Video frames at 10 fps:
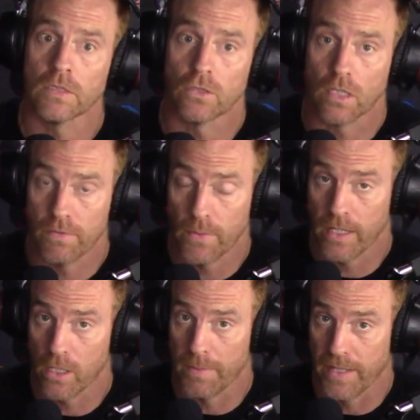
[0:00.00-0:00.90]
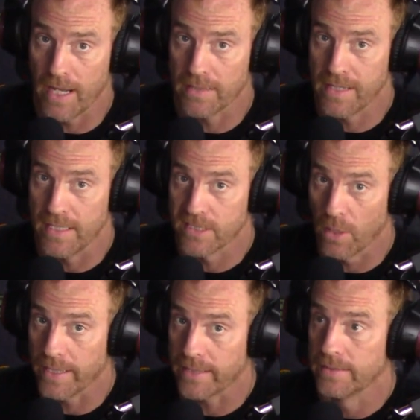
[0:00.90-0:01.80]
So I'll give you away a copy of that, Daily
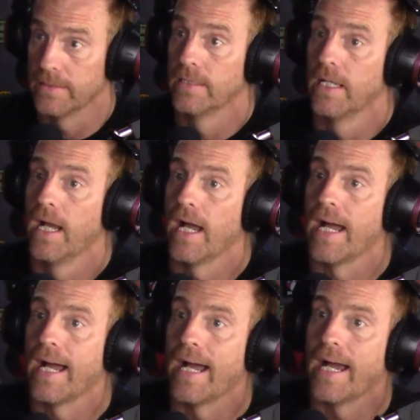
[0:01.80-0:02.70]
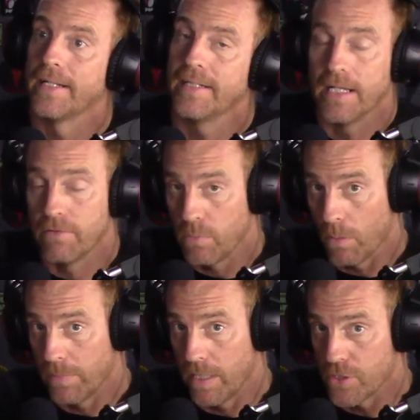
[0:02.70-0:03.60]
Stoic. And yeah, you read
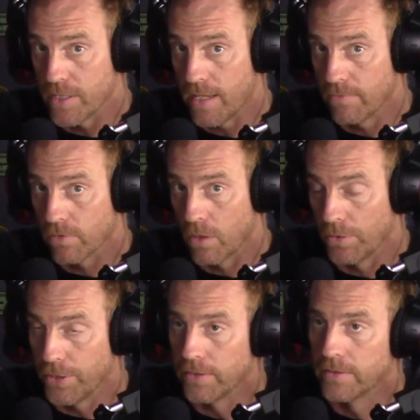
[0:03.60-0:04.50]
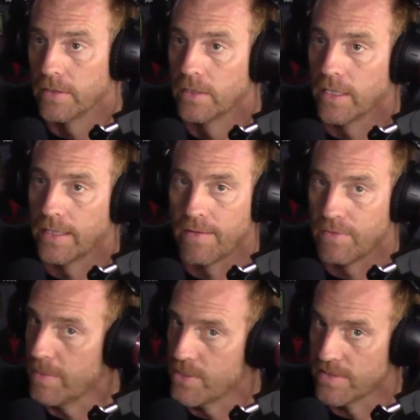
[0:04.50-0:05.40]
one page a day for a whole year, and
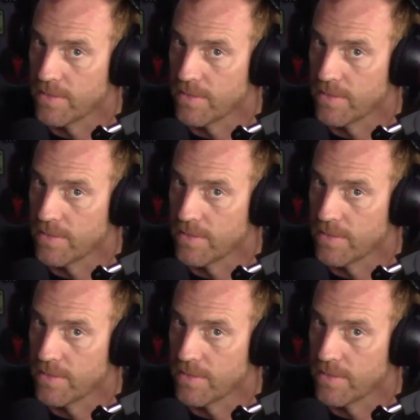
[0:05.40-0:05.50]
every page is